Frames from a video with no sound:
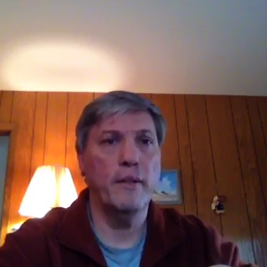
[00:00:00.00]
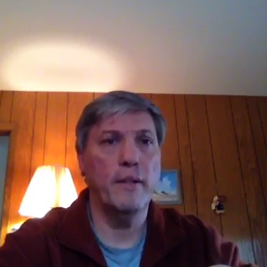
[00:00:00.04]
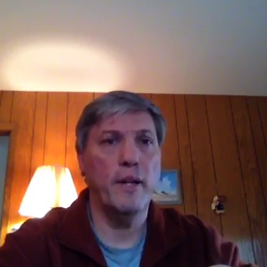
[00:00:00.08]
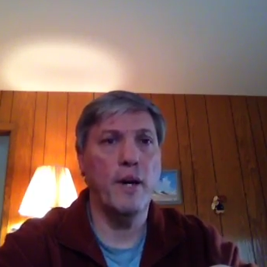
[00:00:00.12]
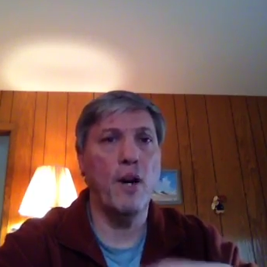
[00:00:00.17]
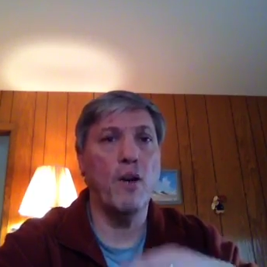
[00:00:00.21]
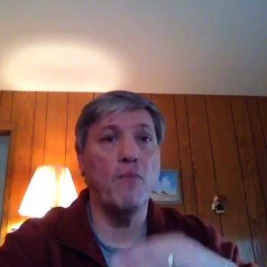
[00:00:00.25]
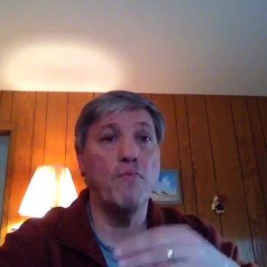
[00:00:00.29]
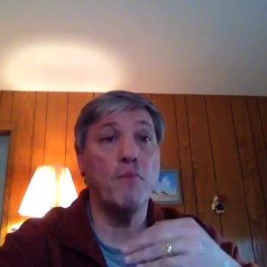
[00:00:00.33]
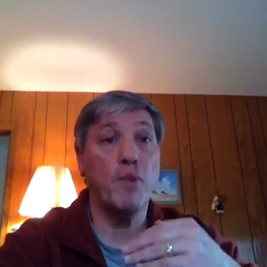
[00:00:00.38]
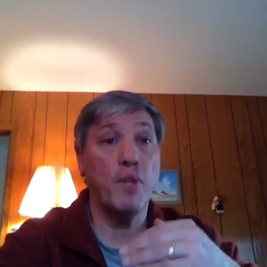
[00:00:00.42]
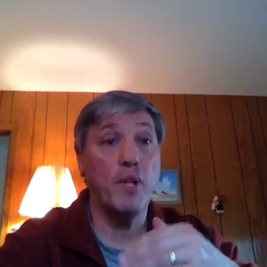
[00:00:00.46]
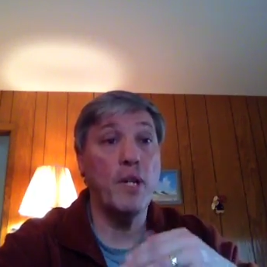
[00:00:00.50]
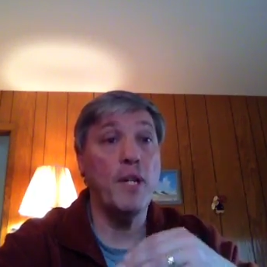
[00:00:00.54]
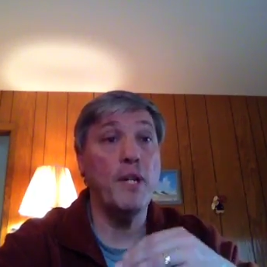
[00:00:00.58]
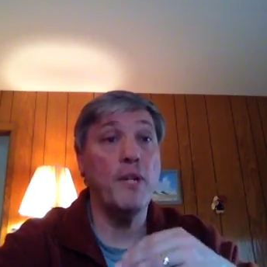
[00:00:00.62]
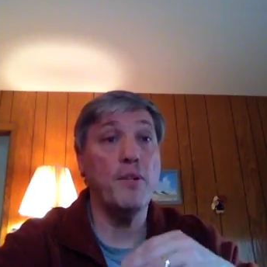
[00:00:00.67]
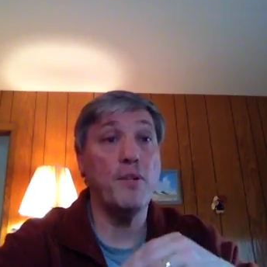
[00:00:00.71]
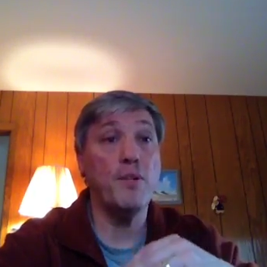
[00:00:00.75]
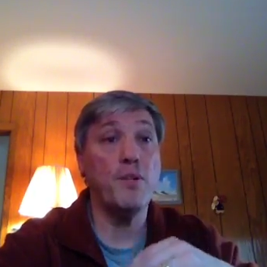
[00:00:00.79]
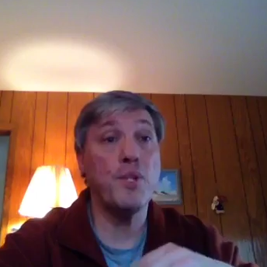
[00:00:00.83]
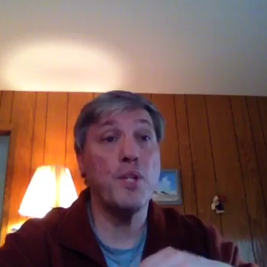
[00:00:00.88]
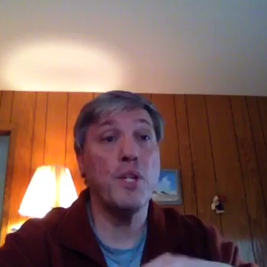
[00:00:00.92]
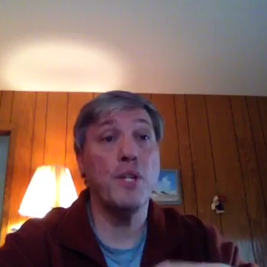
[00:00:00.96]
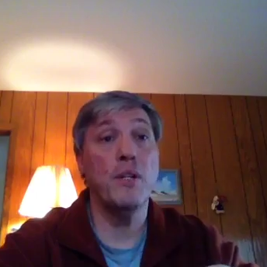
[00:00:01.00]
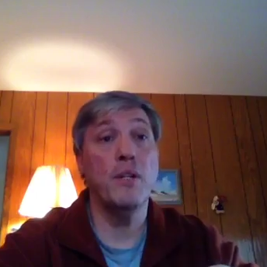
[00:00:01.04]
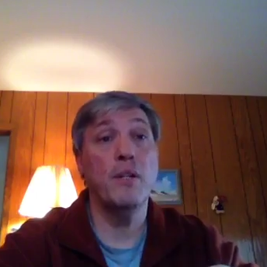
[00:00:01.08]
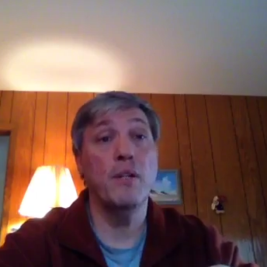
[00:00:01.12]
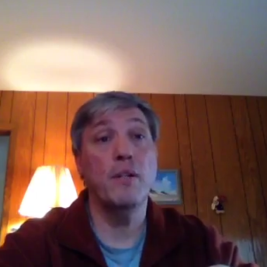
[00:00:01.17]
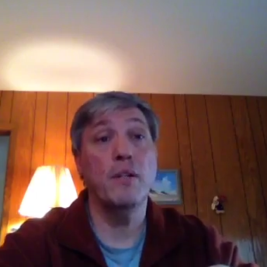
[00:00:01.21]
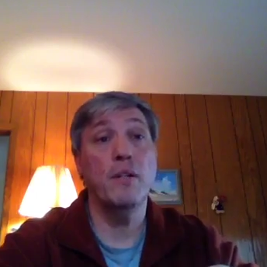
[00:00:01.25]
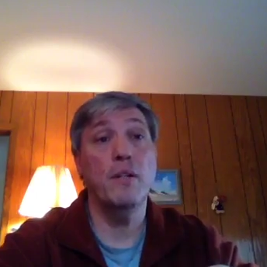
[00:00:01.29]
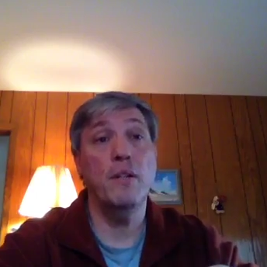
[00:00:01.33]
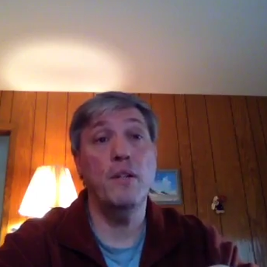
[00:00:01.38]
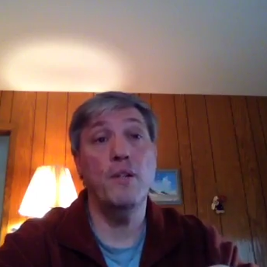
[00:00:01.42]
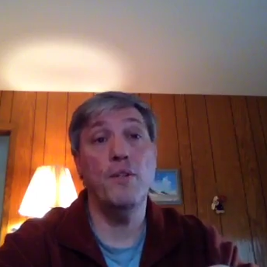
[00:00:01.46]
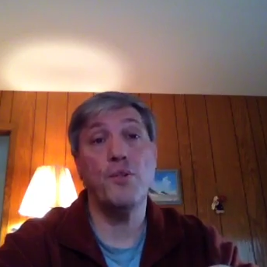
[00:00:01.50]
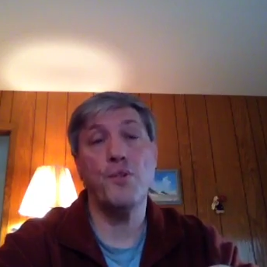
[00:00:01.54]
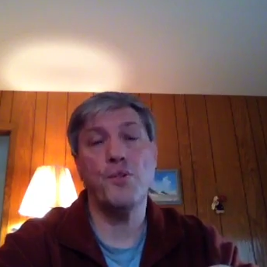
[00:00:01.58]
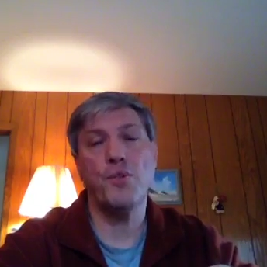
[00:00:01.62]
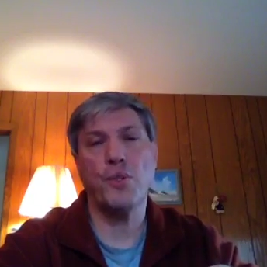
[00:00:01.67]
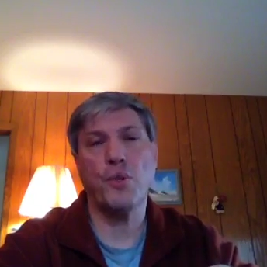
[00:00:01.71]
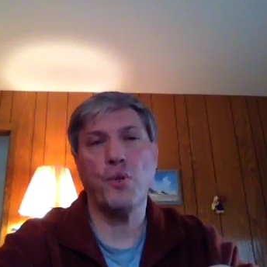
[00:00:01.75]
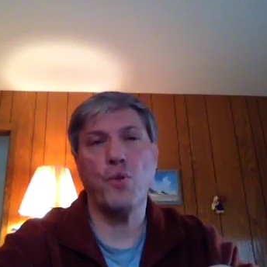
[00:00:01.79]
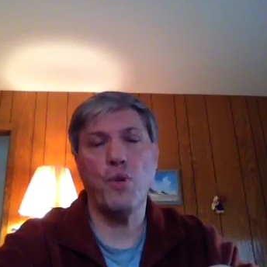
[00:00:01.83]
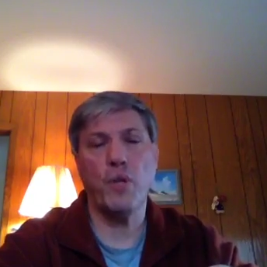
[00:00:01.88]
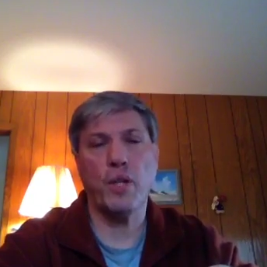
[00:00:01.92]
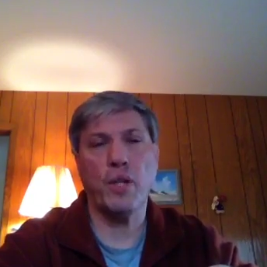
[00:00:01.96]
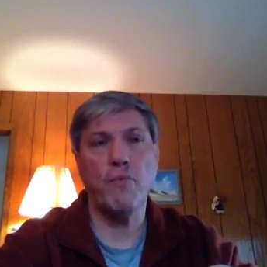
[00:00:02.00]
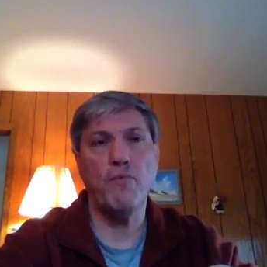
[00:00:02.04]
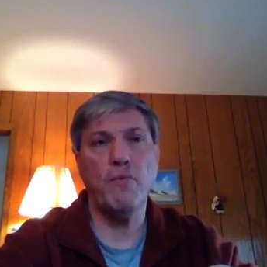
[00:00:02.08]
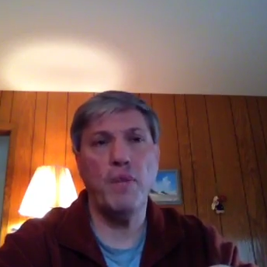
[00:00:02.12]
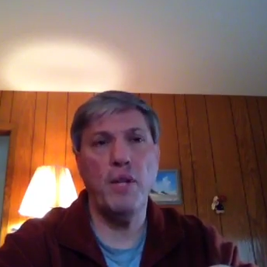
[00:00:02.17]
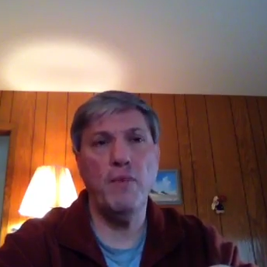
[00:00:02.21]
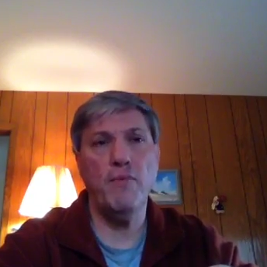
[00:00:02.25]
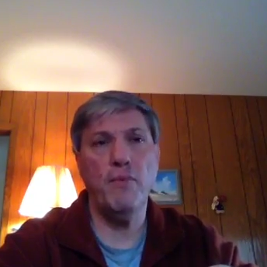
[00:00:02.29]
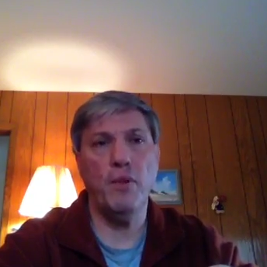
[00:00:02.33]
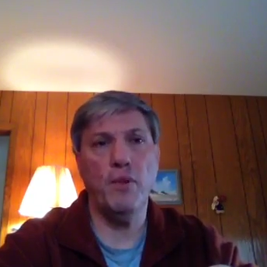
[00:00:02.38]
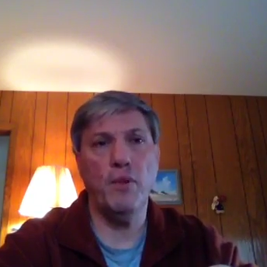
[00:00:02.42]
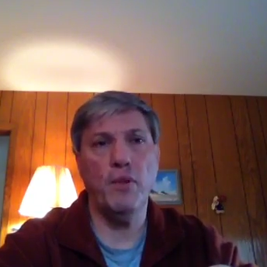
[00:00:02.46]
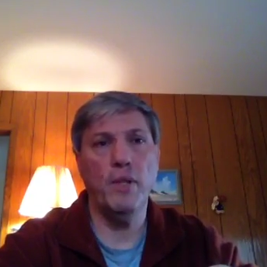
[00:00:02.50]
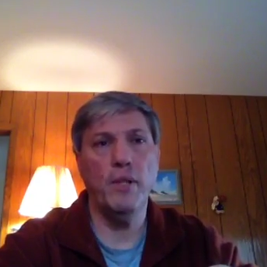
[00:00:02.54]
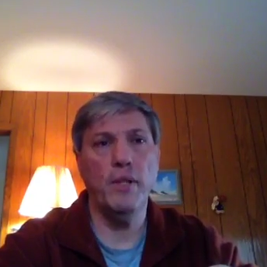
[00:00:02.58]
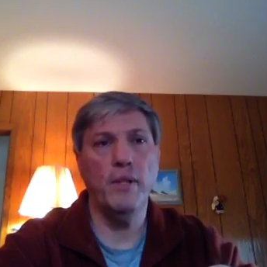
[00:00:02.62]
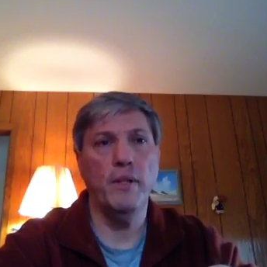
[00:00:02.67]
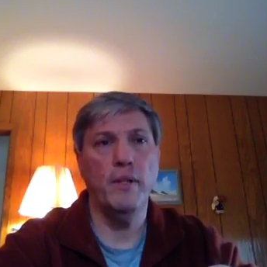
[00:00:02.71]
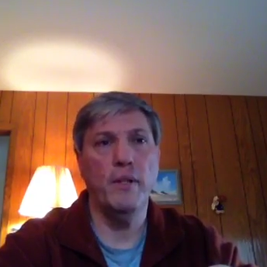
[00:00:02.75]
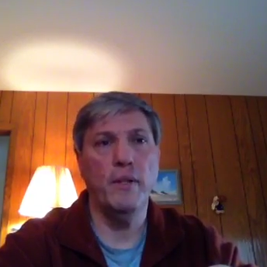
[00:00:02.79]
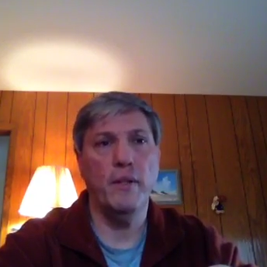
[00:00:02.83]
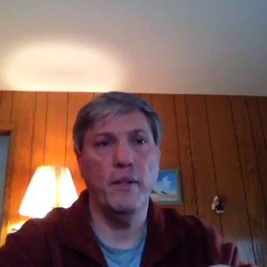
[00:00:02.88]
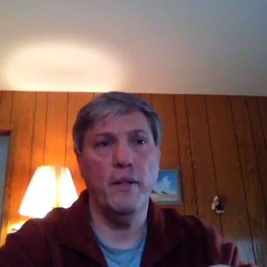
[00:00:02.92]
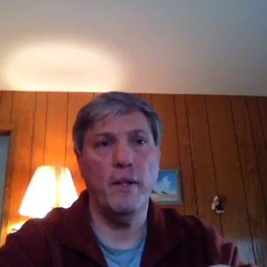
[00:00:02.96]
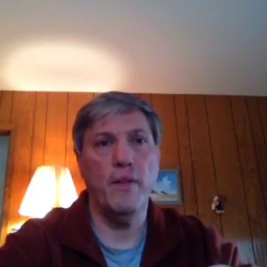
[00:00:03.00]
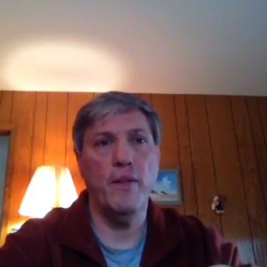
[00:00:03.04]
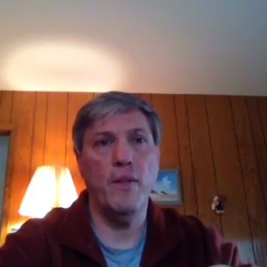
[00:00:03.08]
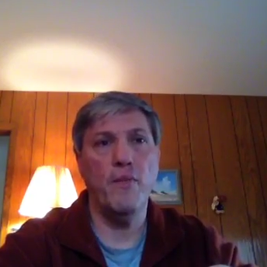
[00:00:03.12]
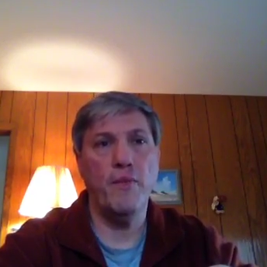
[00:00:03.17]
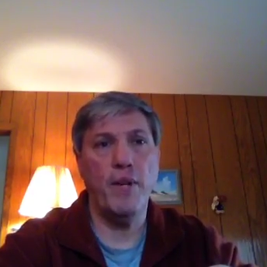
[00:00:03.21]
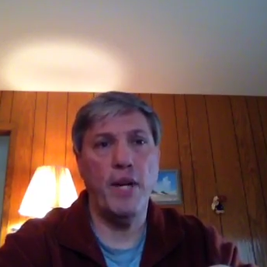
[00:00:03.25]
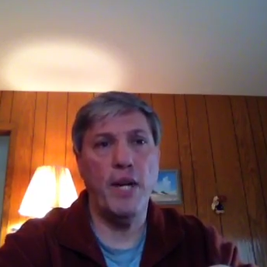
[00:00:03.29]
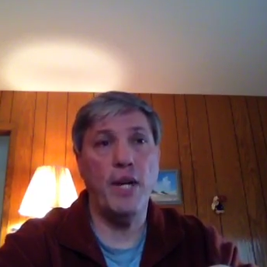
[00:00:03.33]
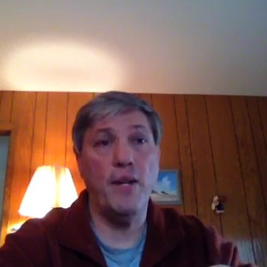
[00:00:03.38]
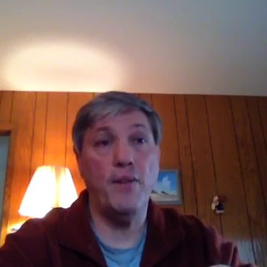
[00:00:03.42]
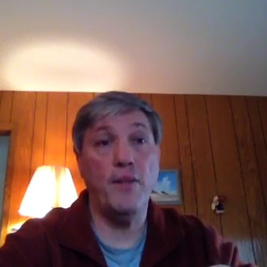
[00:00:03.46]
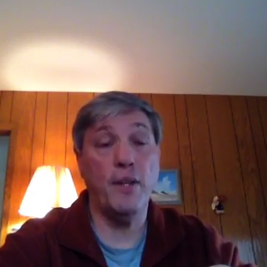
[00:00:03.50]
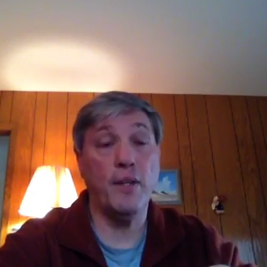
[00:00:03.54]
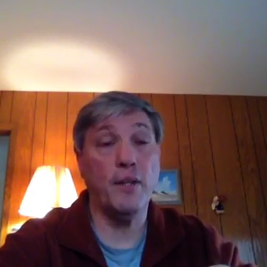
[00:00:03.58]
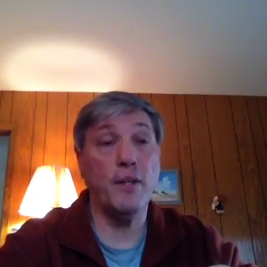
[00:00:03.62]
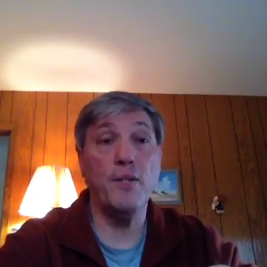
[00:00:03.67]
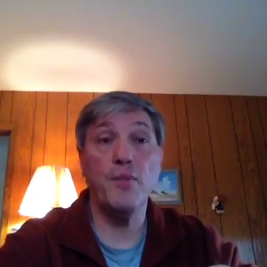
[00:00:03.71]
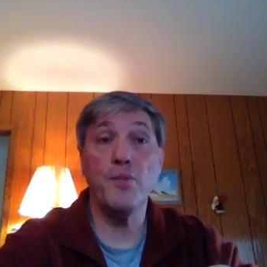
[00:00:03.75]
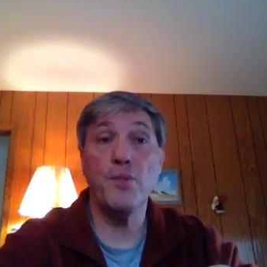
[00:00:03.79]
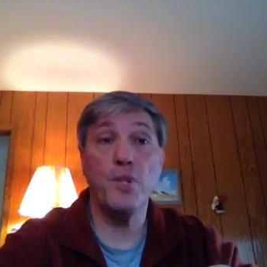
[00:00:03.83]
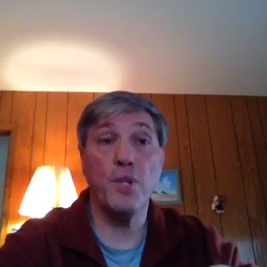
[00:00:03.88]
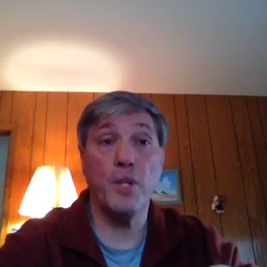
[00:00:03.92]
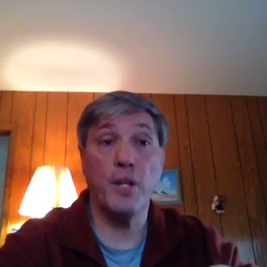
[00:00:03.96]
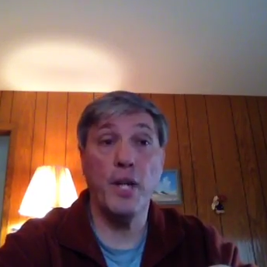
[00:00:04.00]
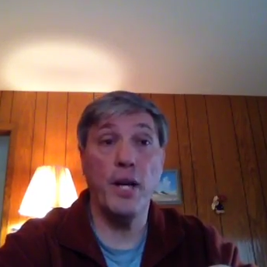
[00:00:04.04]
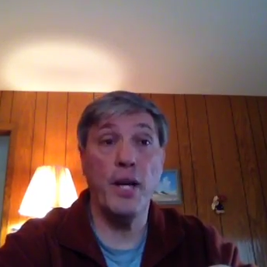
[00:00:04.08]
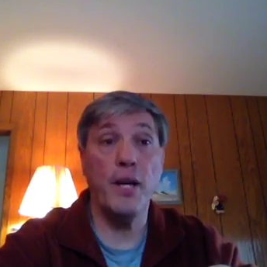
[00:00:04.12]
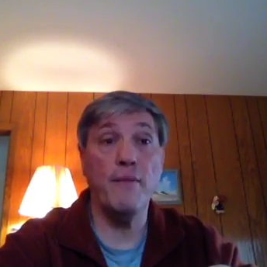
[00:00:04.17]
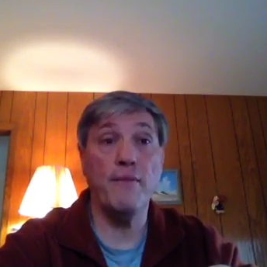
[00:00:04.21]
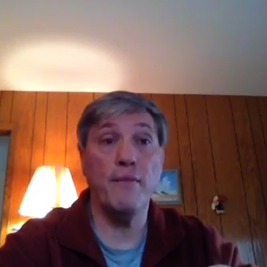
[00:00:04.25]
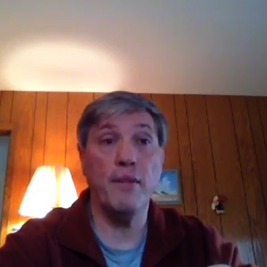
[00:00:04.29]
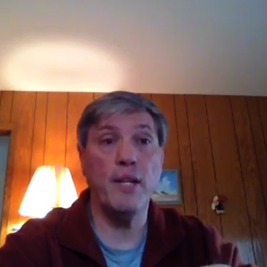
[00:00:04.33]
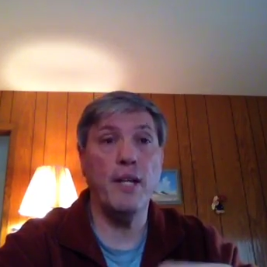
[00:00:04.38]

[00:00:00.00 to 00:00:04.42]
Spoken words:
Our place is to quicken people on the path that leads to life.